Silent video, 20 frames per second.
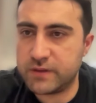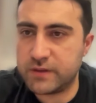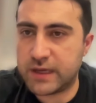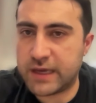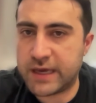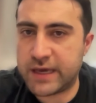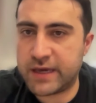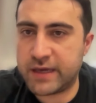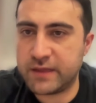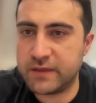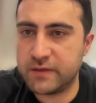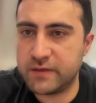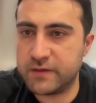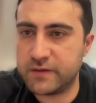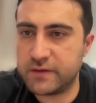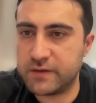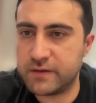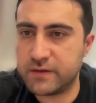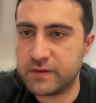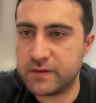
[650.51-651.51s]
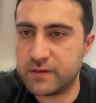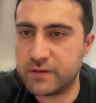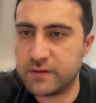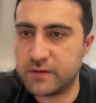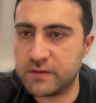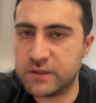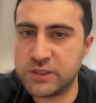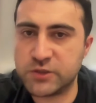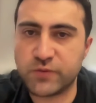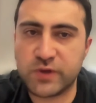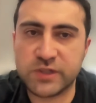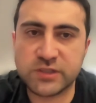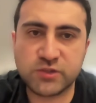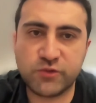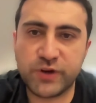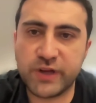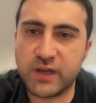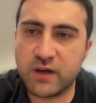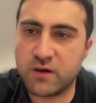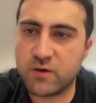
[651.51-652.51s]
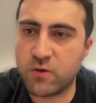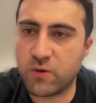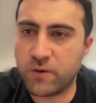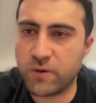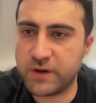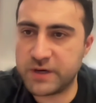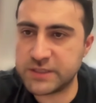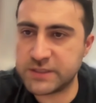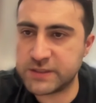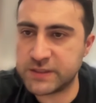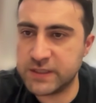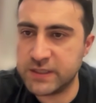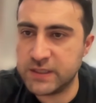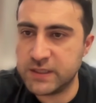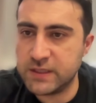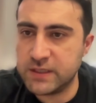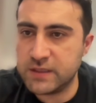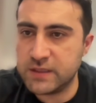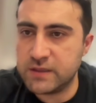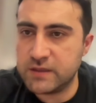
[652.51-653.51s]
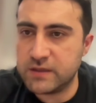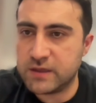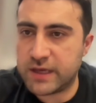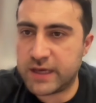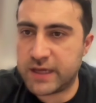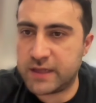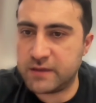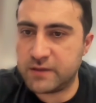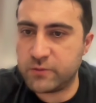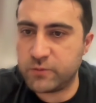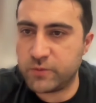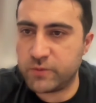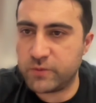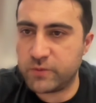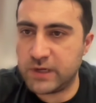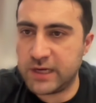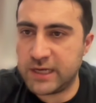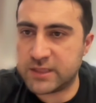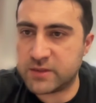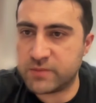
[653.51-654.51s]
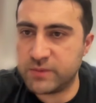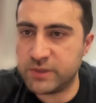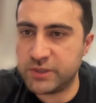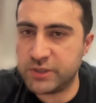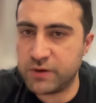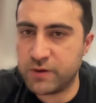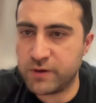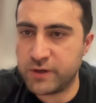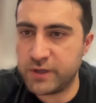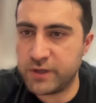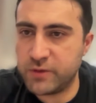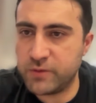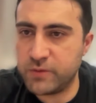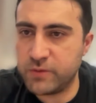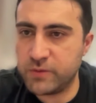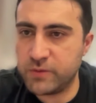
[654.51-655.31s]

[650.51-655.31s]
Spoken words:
and this was during a course. And let me show you